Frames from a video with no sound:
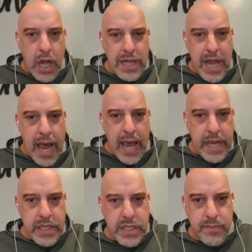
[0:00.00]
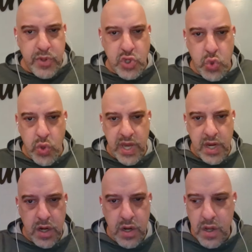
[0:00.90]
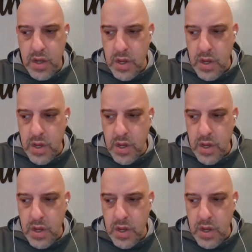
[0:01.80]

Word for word: alliance between.